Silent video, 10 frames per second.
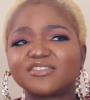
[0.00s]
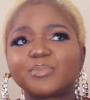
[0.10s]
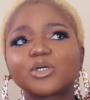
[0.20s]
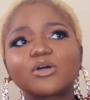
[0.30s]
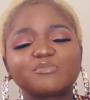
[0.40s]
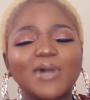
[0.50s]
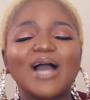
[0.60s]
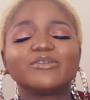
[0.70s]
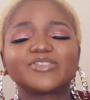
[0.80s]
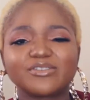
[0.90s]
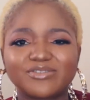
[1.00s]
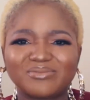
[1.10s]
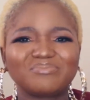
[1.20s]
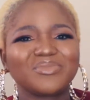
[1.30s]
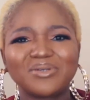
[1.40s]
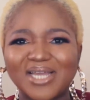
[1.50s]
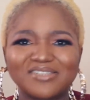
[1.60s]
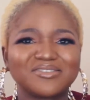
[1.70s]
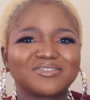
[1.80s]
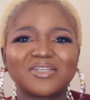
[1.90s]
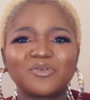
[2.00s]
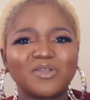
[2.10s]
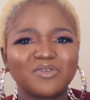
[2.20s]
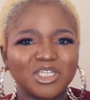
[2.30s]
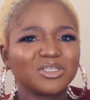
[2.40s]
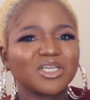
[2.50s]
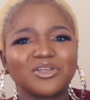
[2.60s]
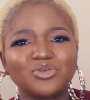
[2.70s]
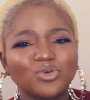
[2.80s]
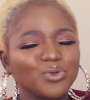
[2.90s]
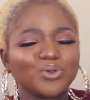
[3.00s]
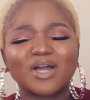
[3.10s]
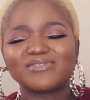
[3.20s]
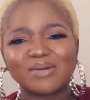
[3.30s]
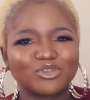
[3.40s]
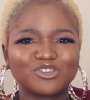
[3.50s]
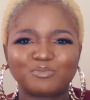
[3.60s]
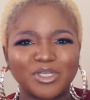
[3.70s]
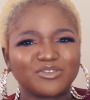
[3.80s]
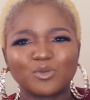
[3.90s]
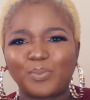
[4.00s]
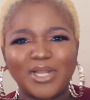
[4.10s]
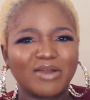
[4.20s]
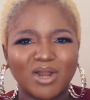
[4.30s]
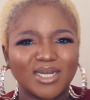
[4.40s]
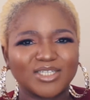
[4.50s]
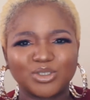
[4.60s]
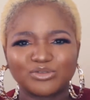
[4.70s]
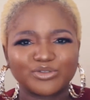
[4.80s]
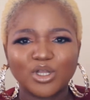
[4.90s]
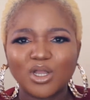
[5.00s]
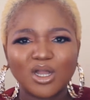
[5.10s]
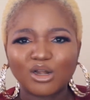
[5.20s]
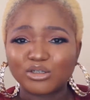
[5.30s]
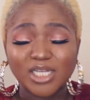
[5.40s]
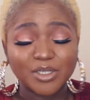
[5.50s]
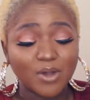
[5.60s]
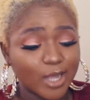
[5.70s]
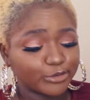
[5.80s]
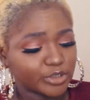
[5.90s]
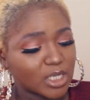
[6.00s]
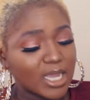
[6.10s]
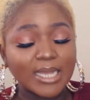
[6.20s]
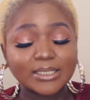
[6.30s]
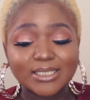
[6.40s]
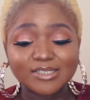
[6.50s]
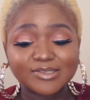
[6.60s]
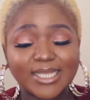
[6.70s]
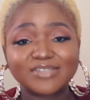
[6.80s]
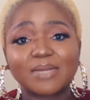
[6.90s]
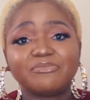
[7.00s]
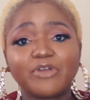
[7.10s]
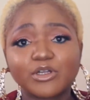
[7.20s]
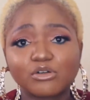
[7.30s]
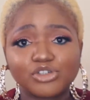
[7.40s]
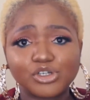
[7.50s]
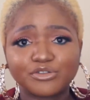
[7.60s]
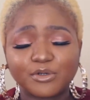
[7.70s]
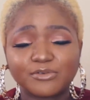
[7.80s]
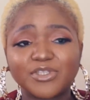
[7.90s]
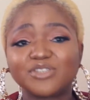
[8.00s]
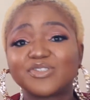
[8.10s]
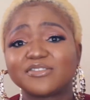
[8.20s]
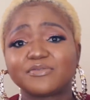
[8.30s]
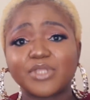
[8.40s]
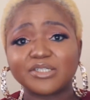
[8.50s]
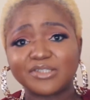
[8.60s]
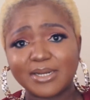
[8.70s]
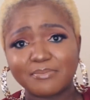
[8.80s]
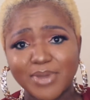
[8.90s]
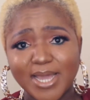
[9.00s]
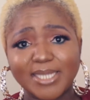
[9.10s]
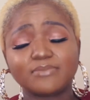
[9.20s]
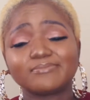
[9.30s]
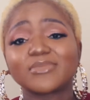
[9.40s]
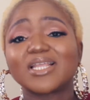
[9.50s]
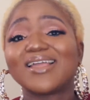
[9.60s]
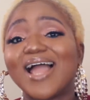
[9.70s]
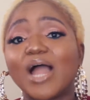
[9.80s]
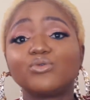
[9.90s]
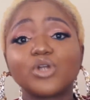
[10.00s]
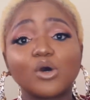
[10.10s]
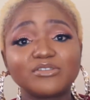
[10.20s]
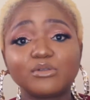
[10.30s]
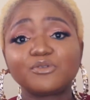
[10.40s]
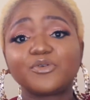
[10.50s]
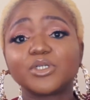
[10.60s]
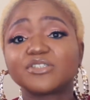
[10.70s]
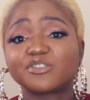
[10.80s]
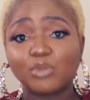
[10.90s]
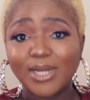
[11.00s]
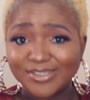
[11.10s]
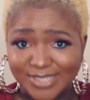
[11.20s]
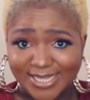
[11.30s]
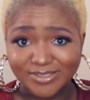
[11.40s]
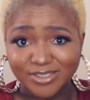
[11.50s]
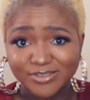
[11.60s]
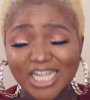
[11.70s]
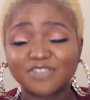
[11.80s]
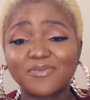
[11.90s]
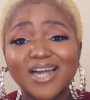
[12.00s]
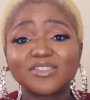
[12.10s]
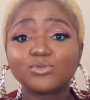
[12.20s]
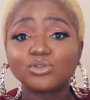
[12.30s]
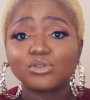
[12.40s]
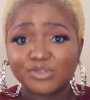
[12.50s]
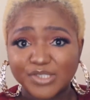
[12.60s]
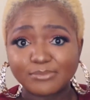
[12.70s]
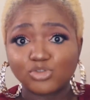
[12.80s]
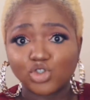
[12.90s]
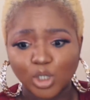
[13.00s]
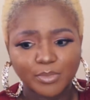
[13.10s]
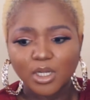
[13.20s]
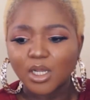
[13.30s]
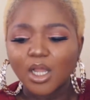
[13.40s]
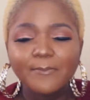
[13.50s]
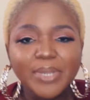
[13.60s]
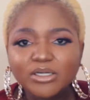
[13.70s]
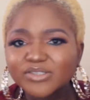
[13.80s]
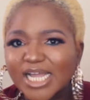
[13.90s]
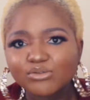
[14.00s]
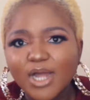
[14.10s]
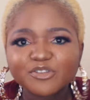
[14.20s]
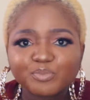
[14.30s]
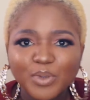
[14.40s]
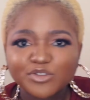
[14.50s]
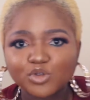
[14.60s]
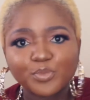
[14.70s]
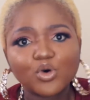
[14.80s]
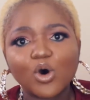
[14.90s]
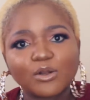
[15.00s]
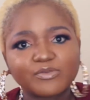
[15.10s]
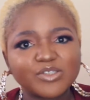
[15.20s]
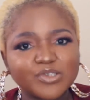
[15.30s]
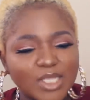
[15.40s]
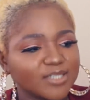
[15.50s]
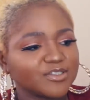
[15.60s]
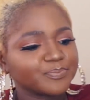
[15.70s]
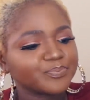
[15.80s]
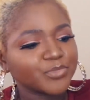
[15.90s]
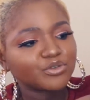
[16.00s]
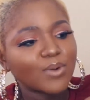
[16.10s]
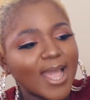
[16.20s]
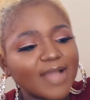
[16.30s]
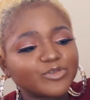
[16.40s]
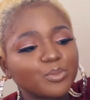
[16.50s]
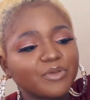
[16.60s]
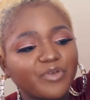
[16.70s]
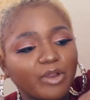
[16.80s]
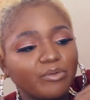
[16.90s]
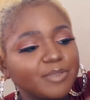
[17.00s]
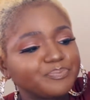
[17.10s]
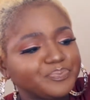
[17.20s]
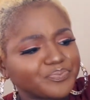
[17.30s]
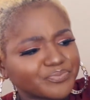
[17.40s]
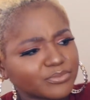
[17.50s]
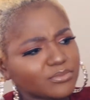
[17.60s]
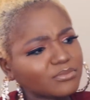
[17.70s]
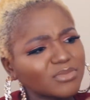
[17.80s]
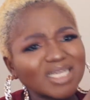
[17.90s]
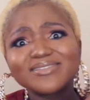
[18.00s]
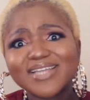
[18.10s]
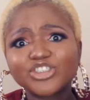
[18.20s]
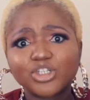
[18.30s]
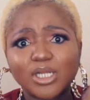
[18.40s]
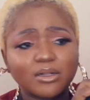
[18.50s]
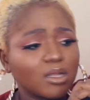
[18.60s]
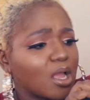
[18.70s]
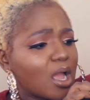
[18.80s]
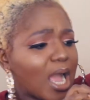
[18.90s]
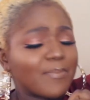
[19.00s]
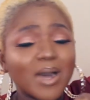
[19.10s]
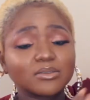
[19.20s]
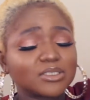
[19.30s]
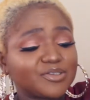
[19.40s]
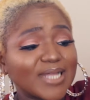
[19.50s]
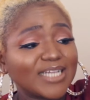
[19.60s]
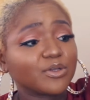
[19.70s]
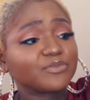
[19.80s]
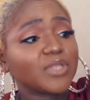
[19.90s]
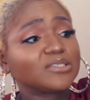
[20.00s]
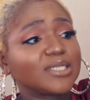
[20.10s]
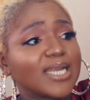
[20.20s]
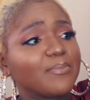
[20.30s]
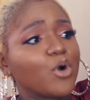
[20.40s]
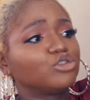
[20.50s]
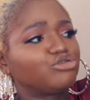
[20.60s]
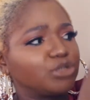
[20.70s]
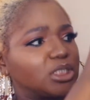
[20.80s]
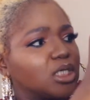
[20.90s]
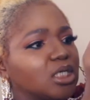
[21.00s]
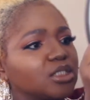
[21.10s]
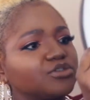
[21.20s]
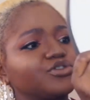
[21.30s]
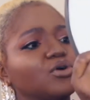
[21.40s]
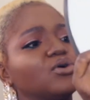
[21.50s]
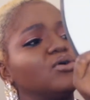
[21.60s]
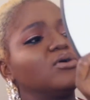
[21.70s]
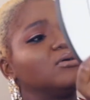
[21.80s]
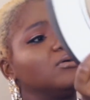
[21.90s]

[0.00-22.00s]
because my house is, you guys, if you live in the UK, you know we don't have that much space to play around and just clutter your house. These days, I'm very conscious of the size of things that I'm buying. I would always look for the smaller sizes, as far as it would do the same job. Because I don't have space to put all of these things. So I have to be very intentional about the size of things that I'm ordering. So,